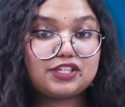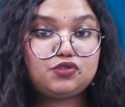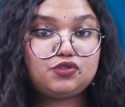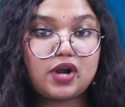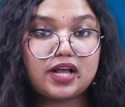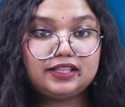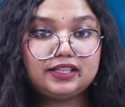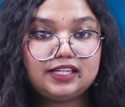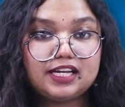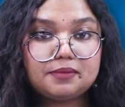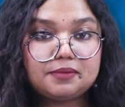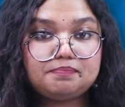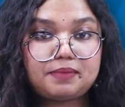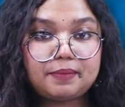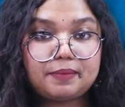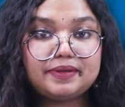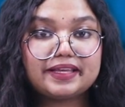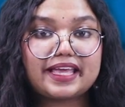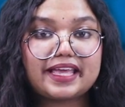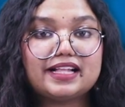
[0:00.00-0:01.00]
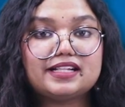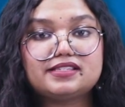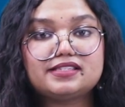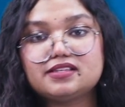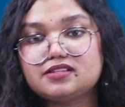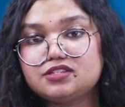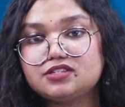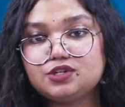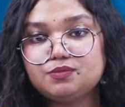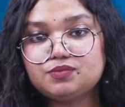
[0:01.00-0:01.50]
strengthening public health
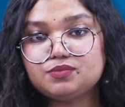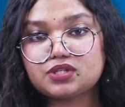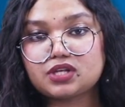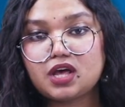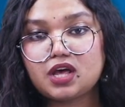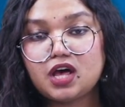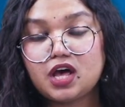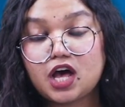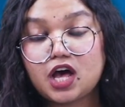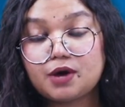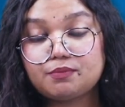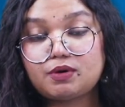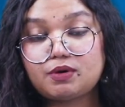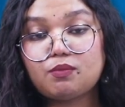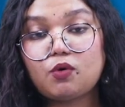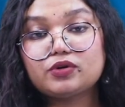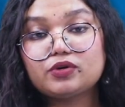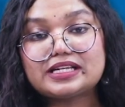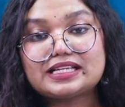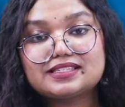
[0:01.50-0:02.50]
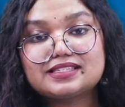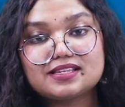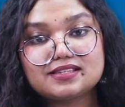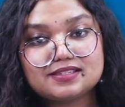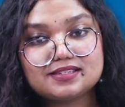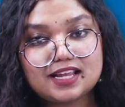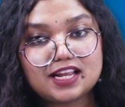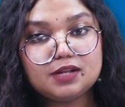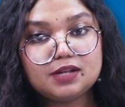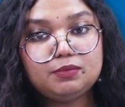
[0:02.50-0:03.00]
systems, promoting
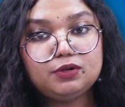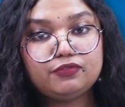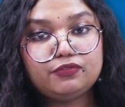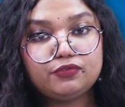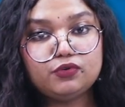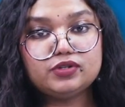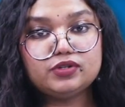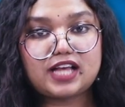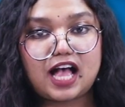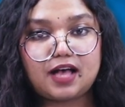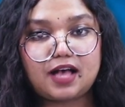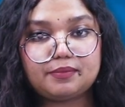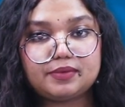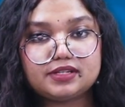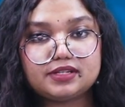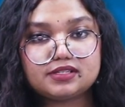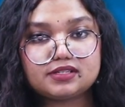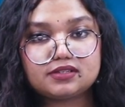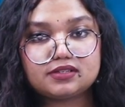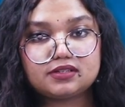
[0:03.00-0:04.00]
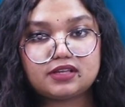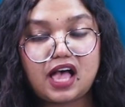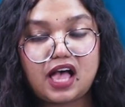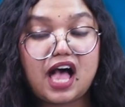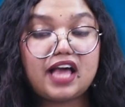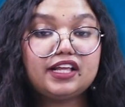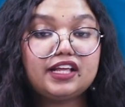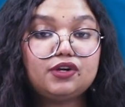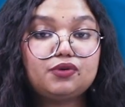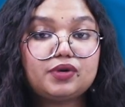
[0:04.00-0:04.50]
sustainable food habits,
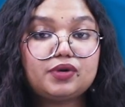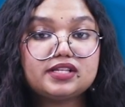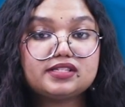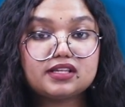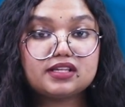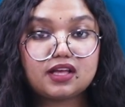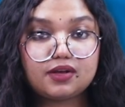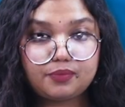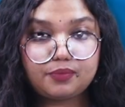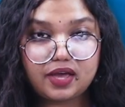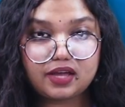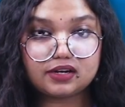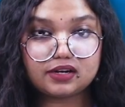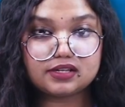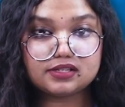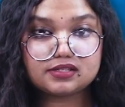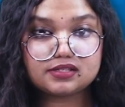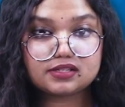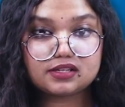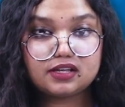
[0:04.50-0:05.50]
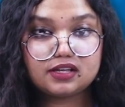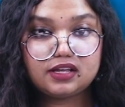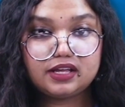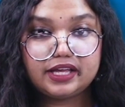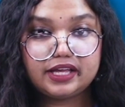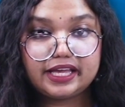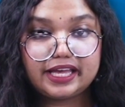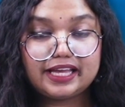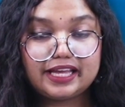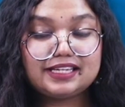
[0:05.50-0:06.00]
and increasing awareness,
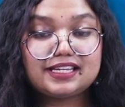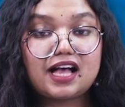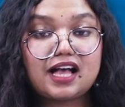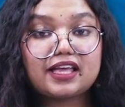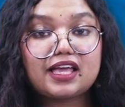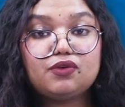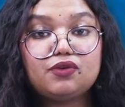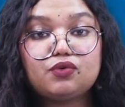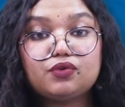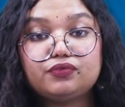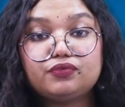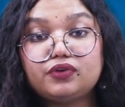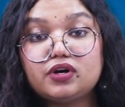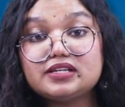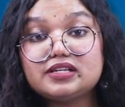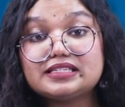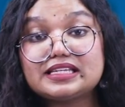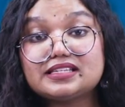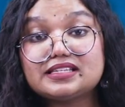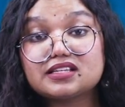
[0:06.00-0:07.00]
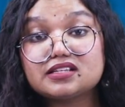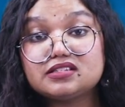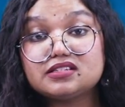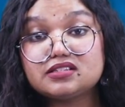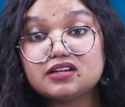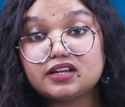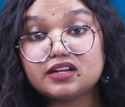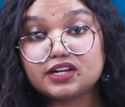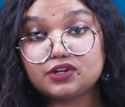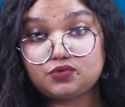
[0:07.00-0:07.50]
India can reverse these
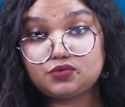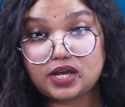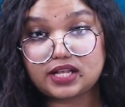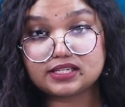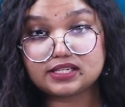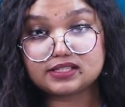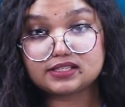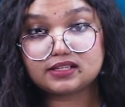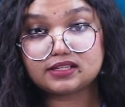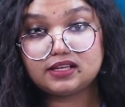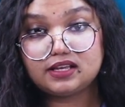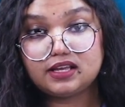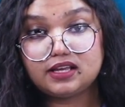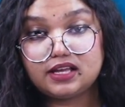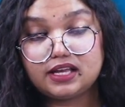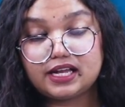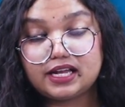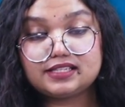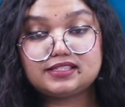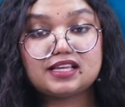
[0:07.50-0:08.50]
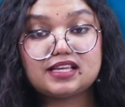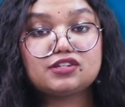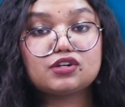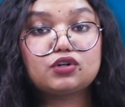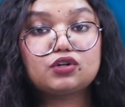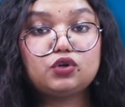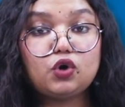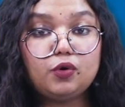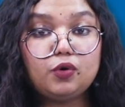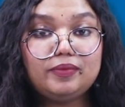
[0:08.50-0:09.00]
concerning trends and set a
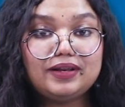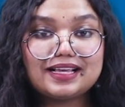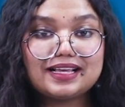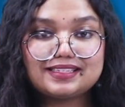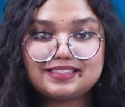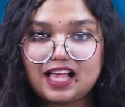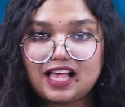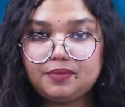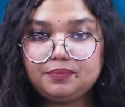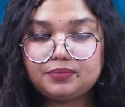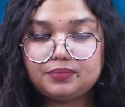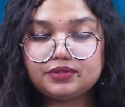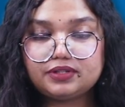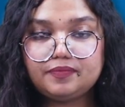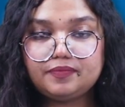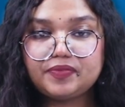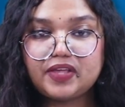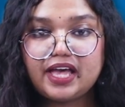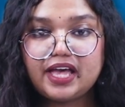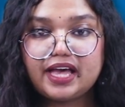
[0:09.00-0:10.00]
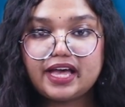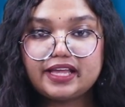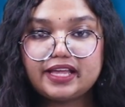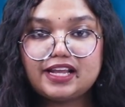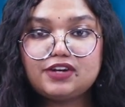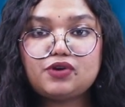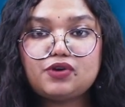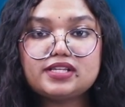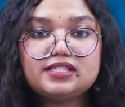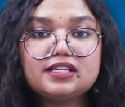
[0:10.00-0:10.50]
global example in
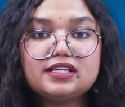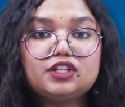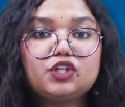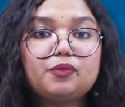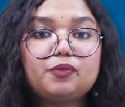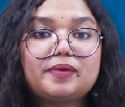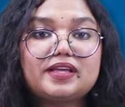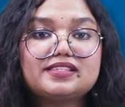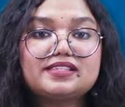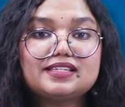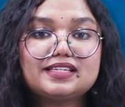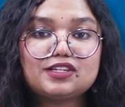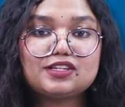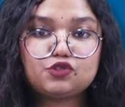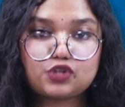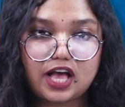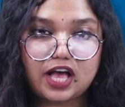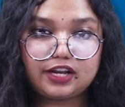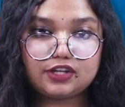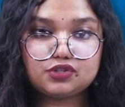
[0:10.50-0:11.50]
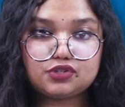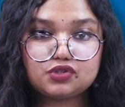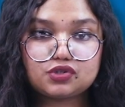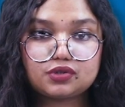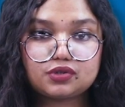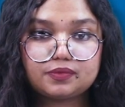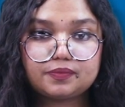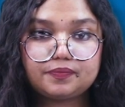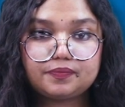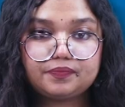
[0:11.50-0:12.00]
addressing the obesity challenge.